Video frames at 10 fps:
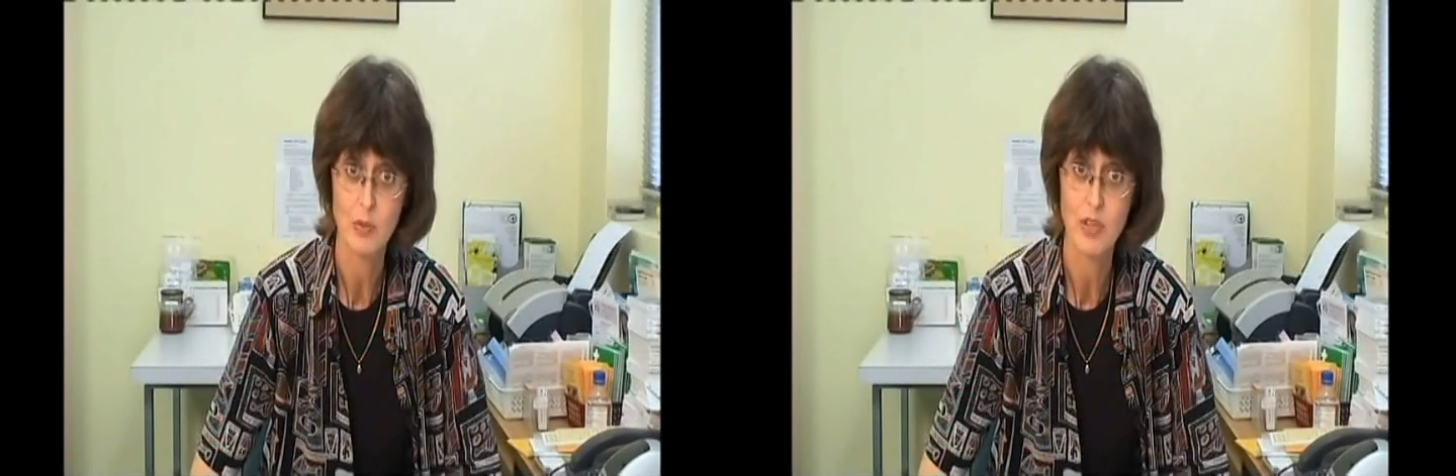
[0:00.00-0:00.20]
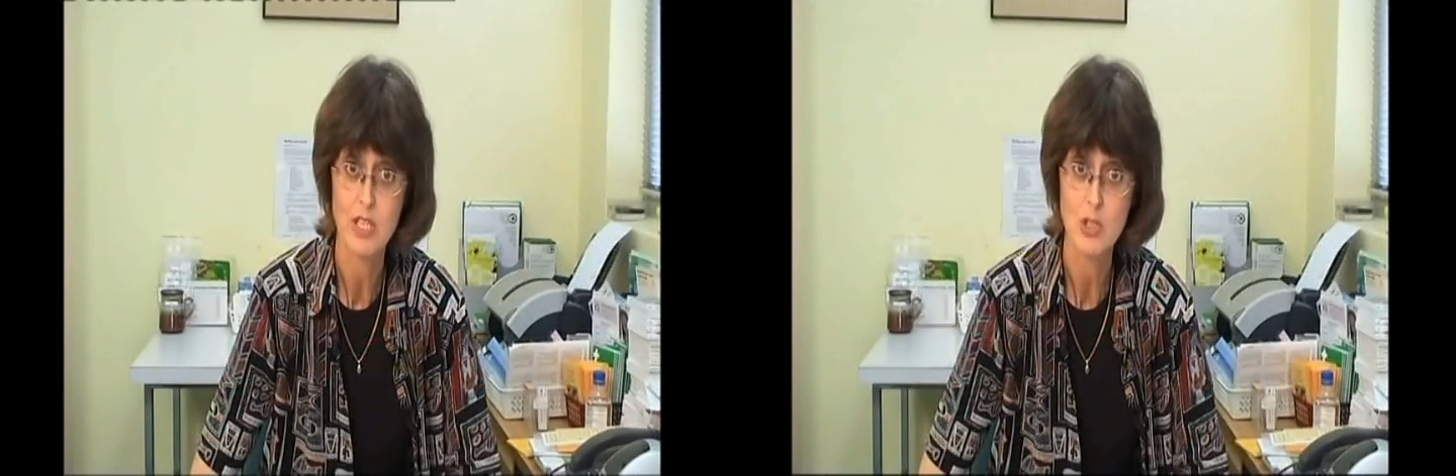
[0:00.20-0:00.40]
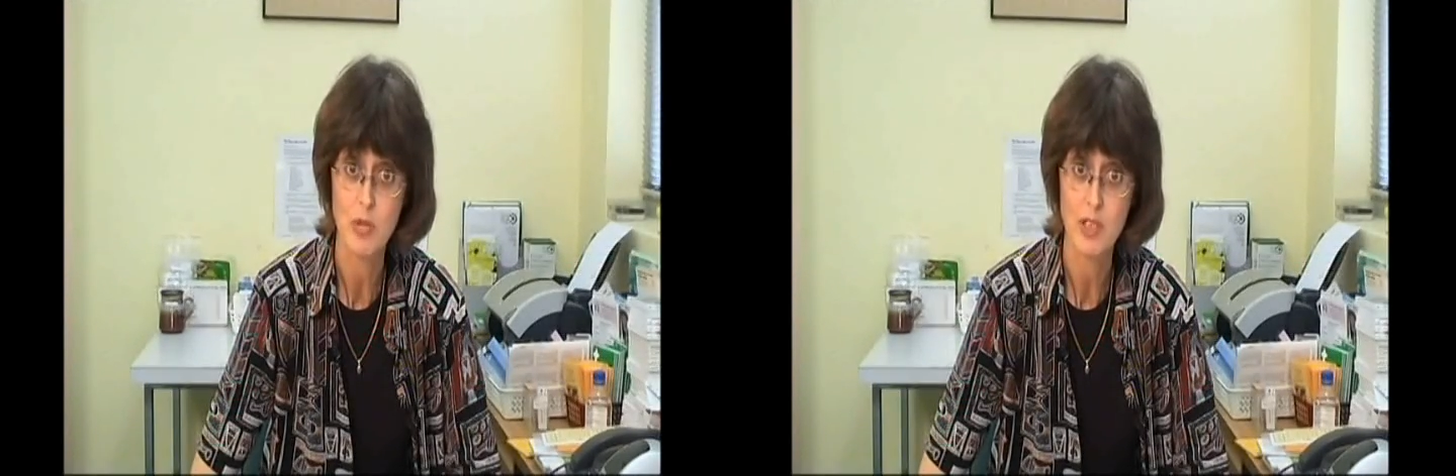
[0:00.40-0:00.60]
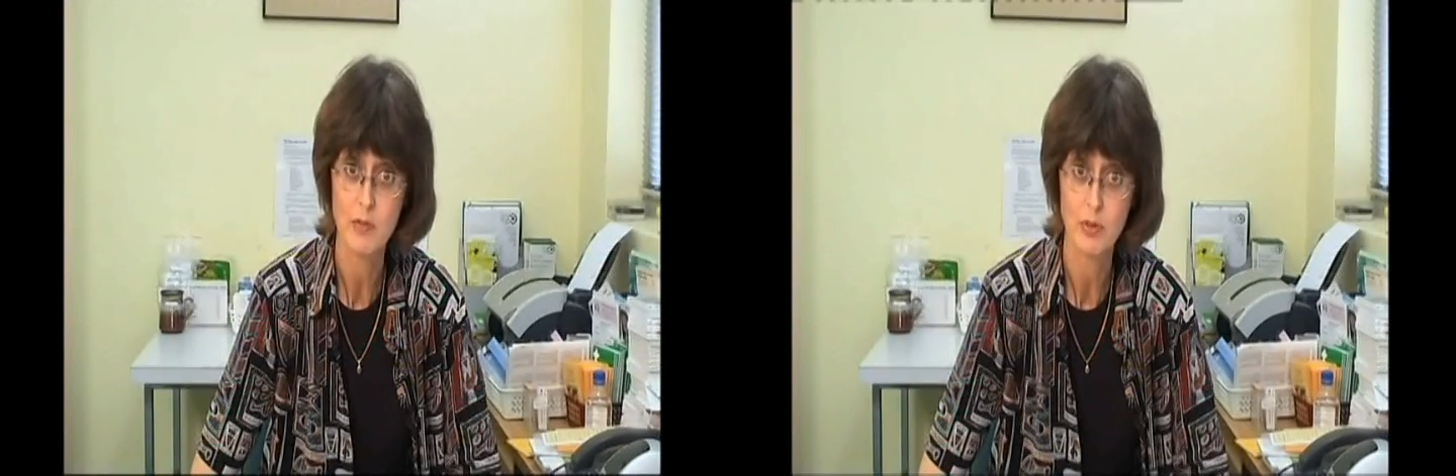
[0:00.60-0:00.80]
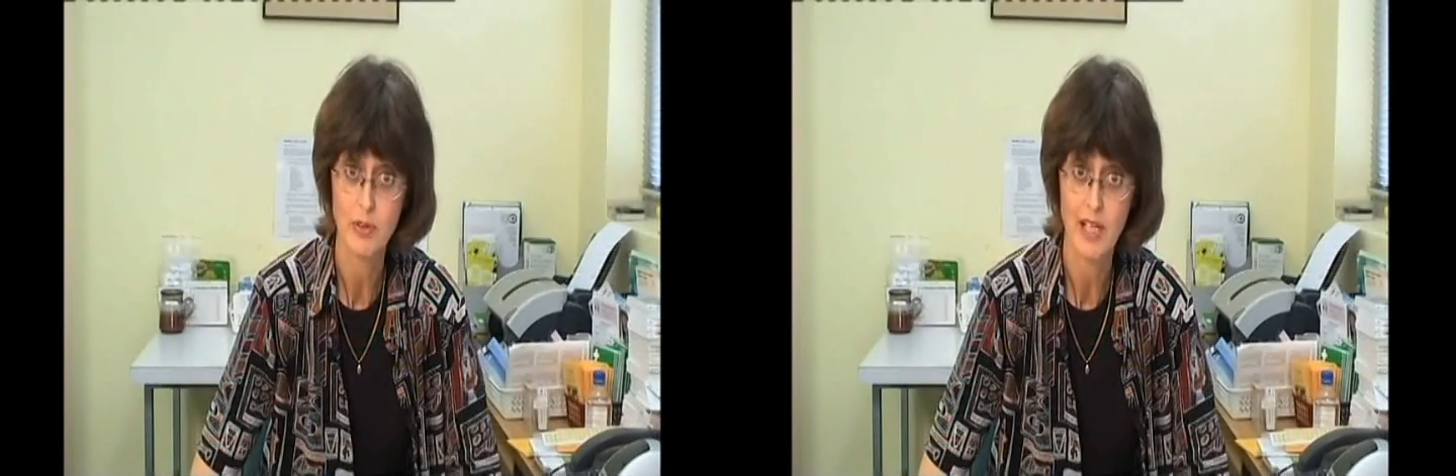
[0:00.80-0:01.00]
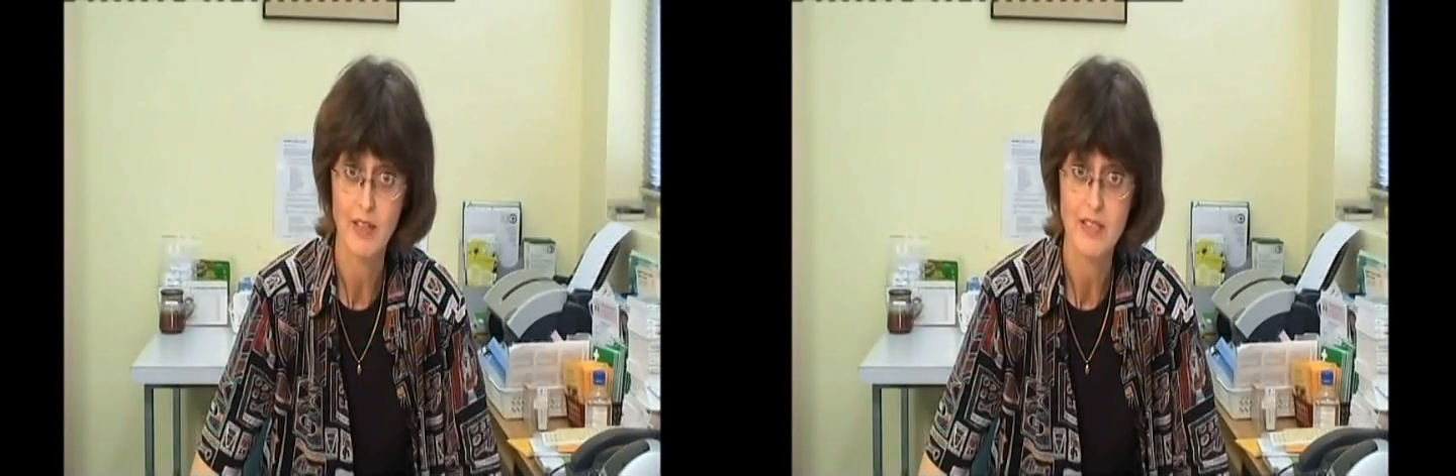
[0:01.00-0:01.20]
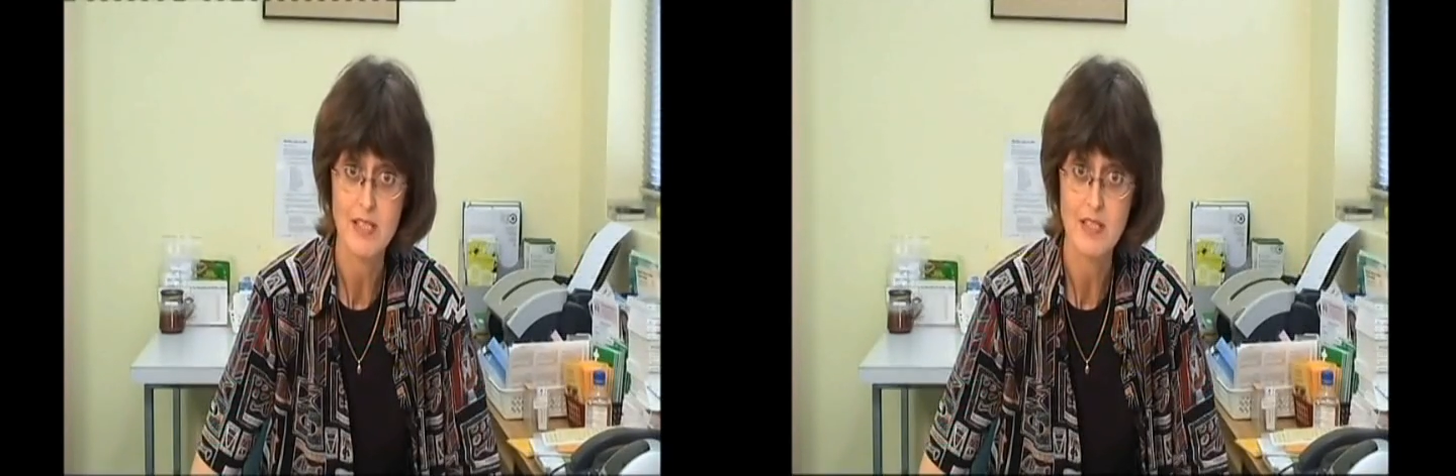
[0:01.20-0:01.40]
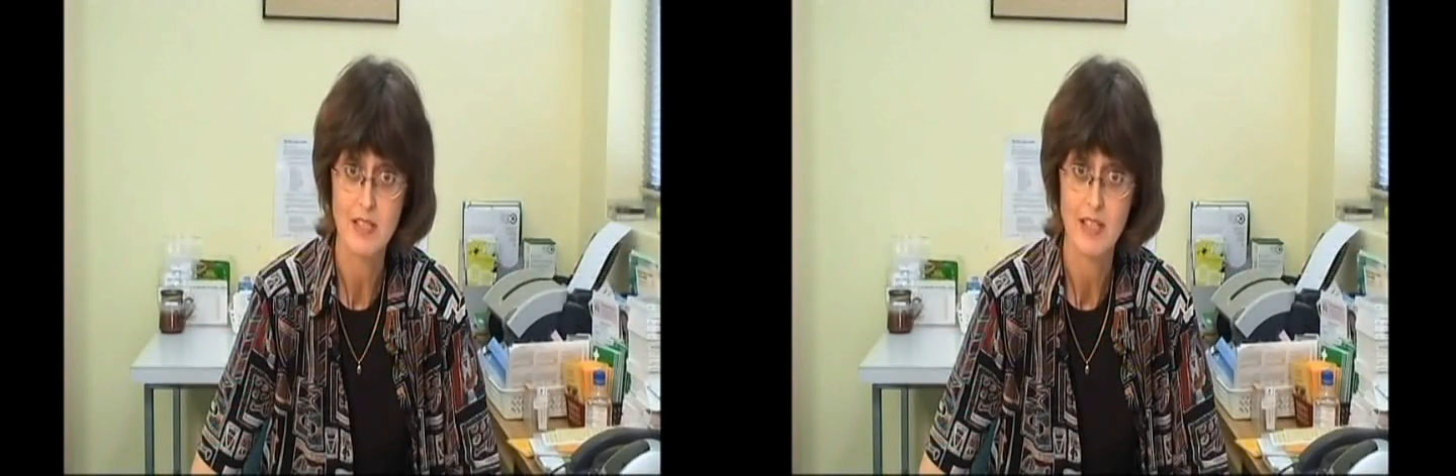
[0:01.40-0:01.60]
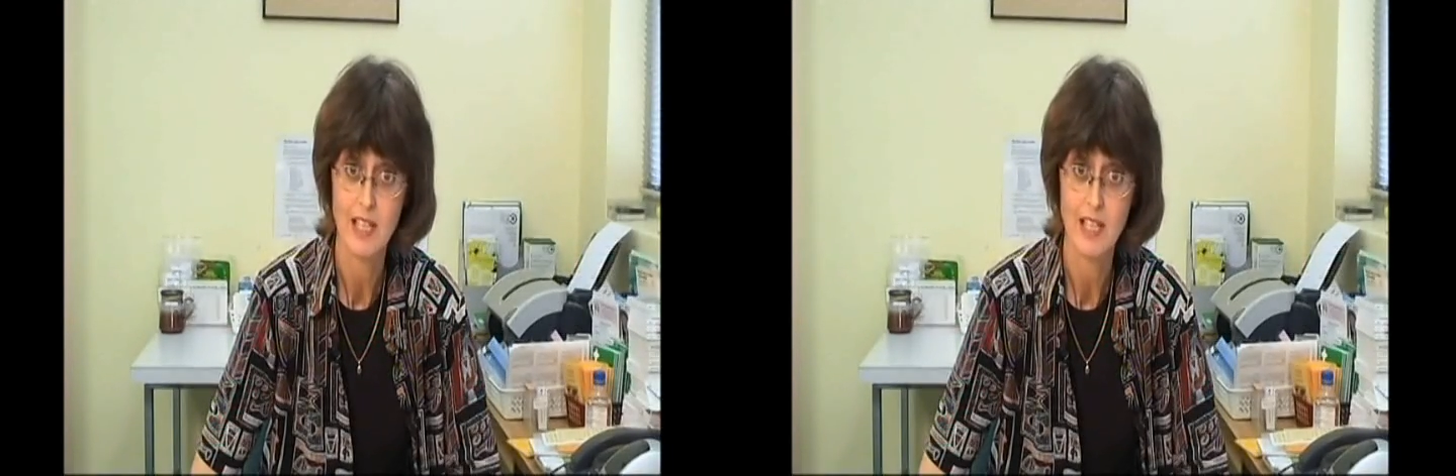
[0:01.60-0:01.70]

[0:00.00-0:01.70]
within 24 hours,